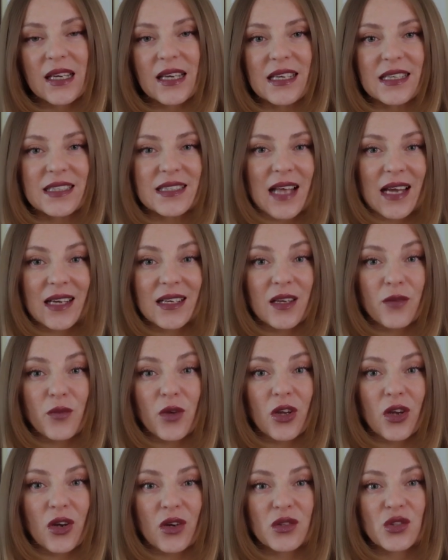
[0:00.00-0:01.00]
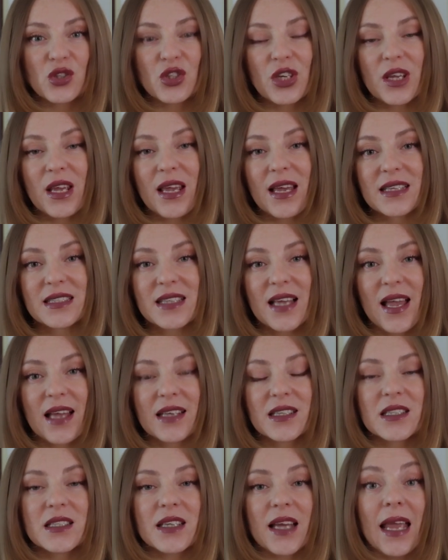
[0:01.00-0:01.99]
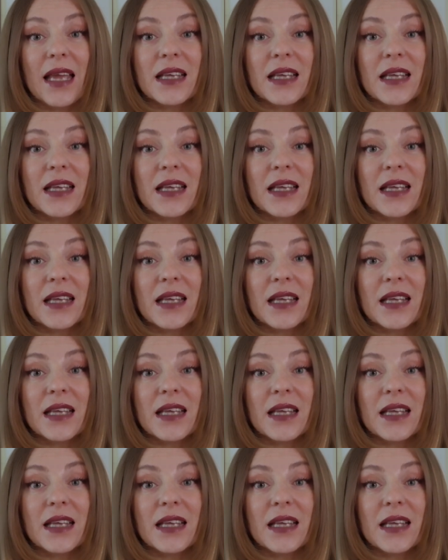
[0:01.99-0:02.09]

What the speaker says: Exactly because she has added